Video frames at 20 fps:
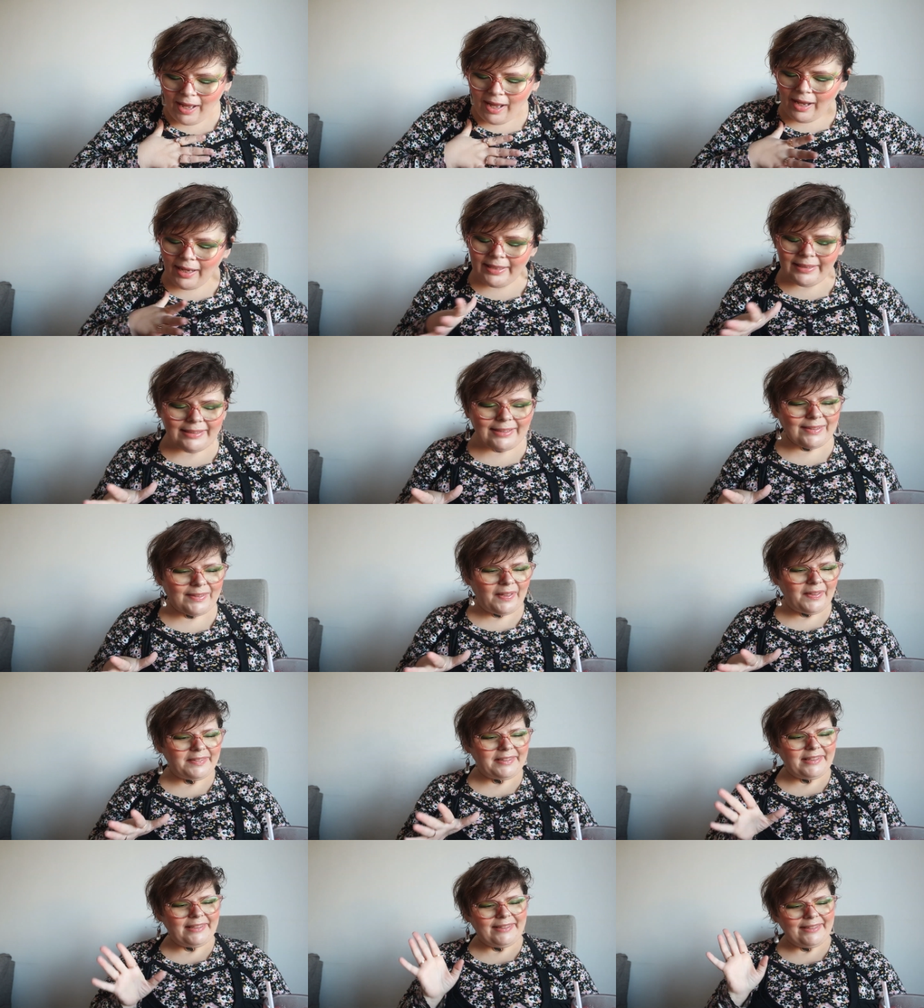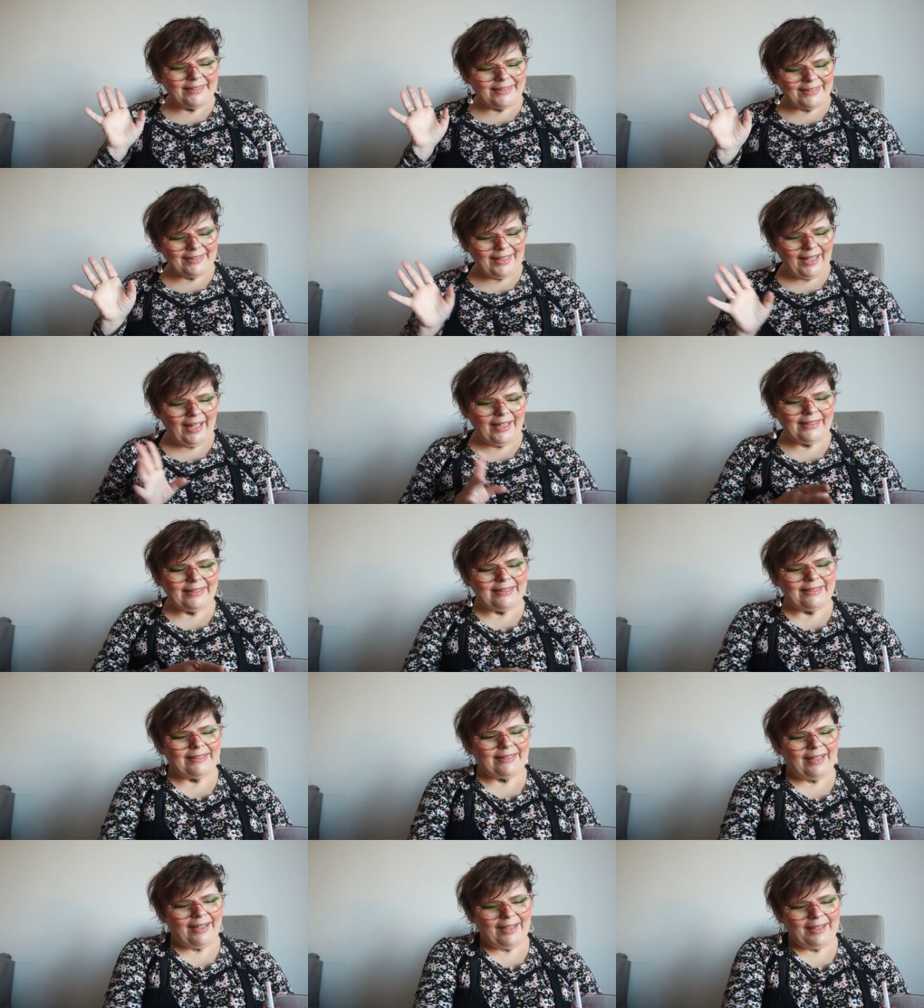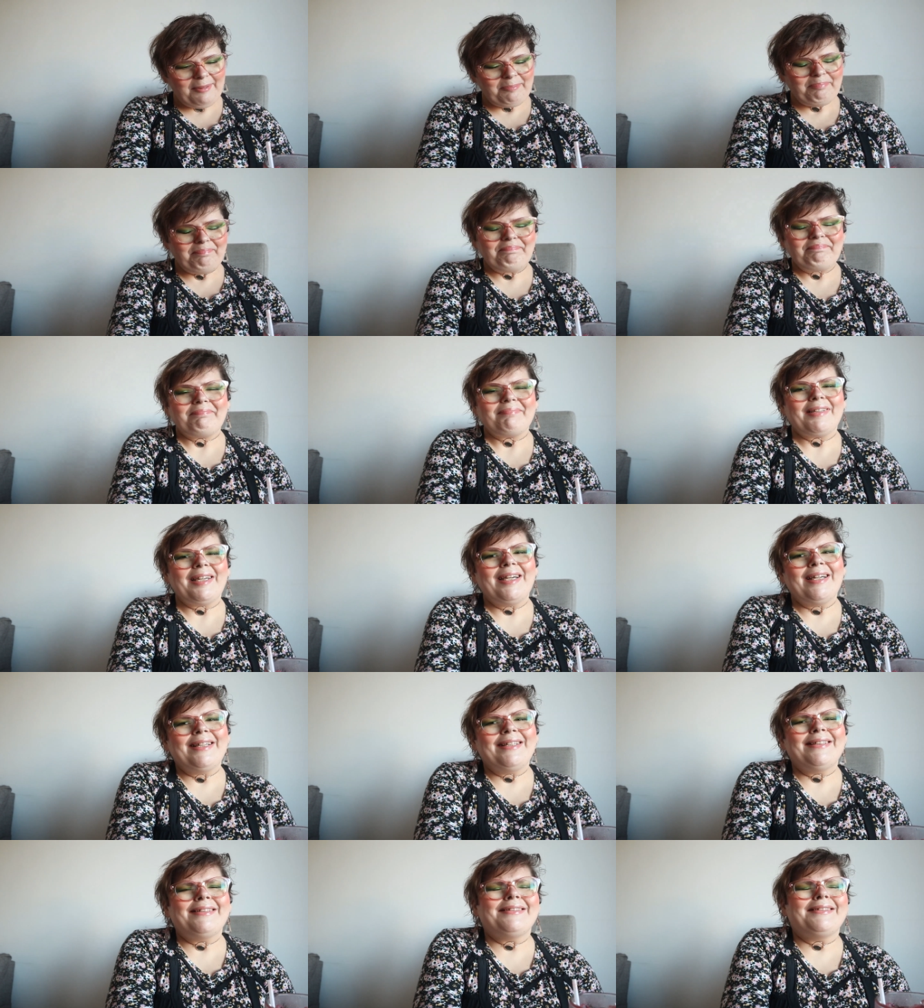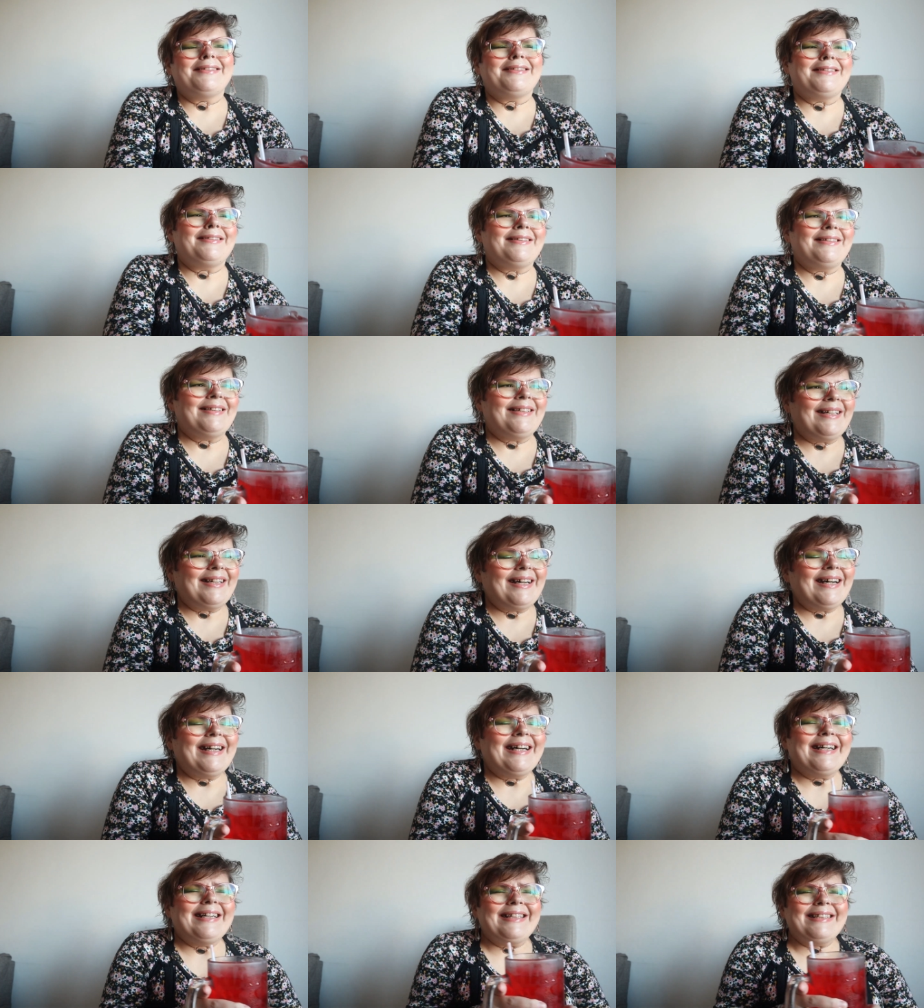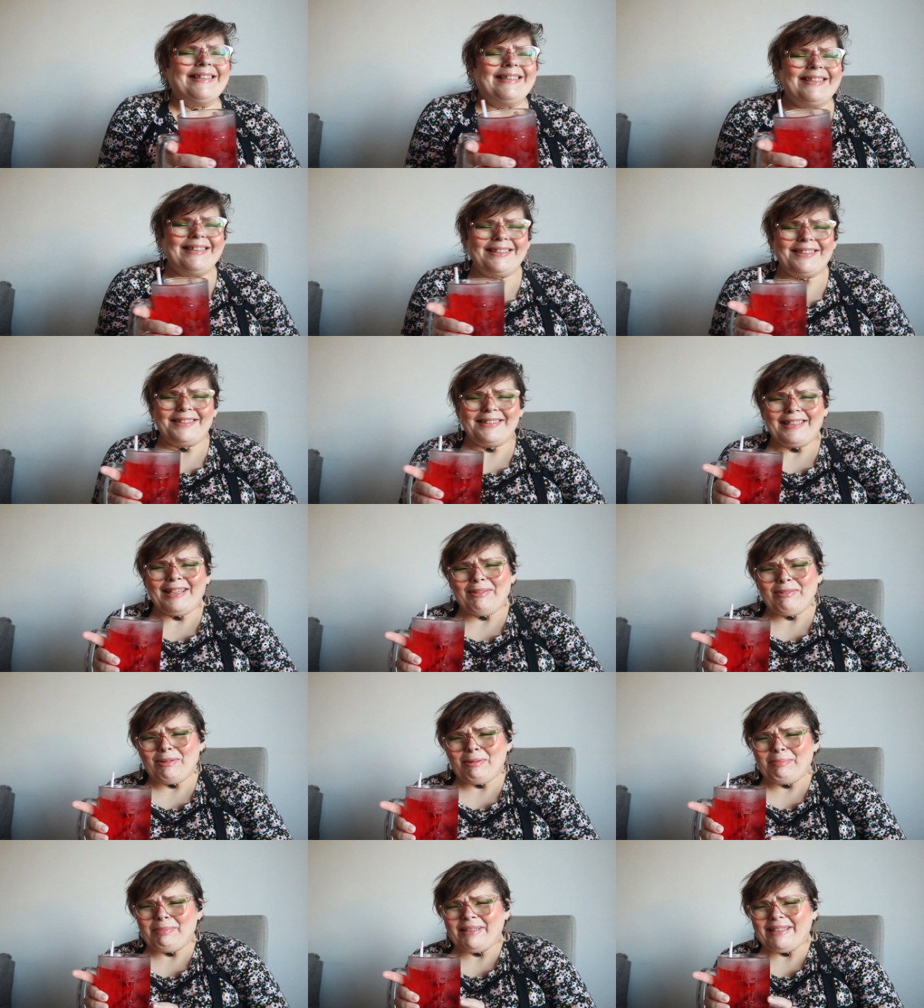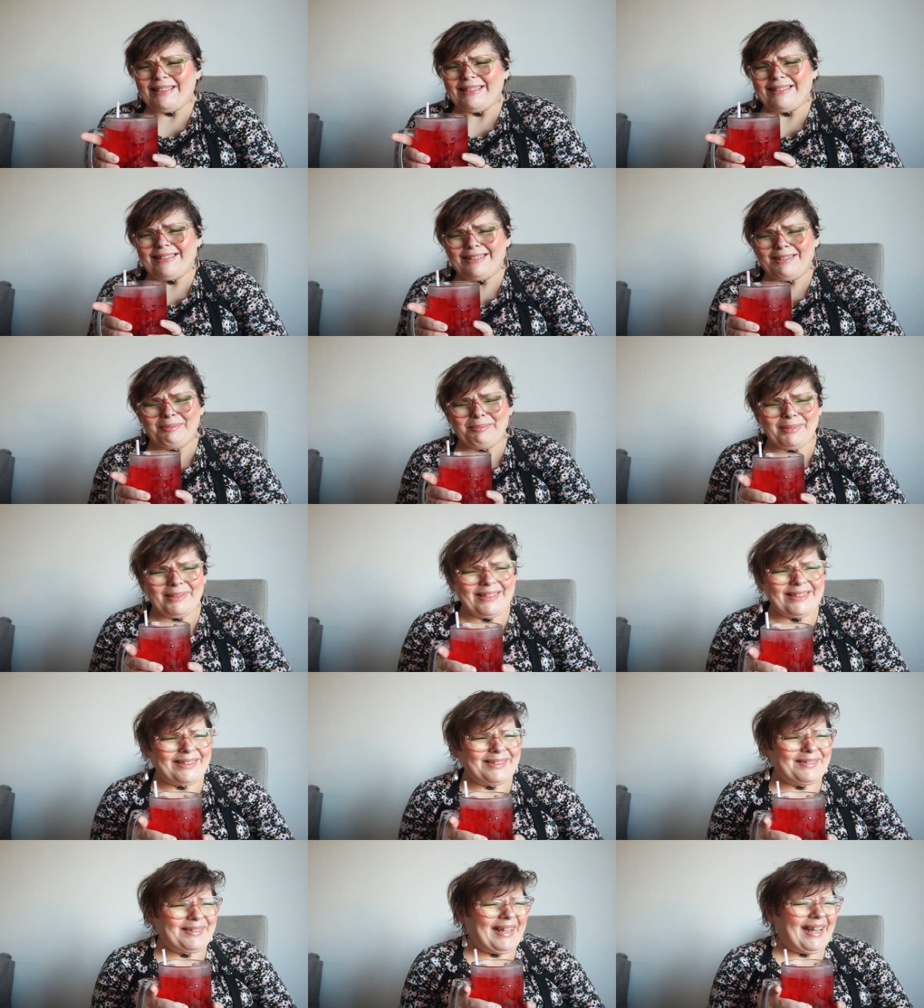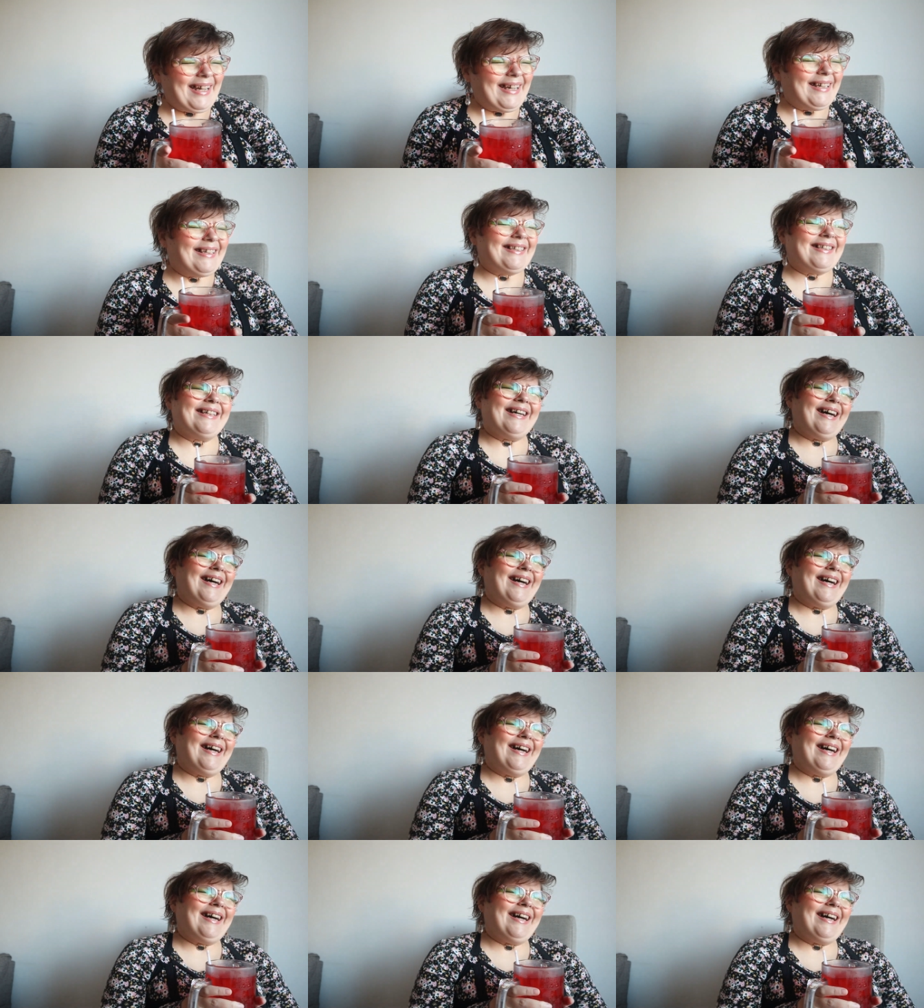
I saw this and um, I literally had to pick this up with today.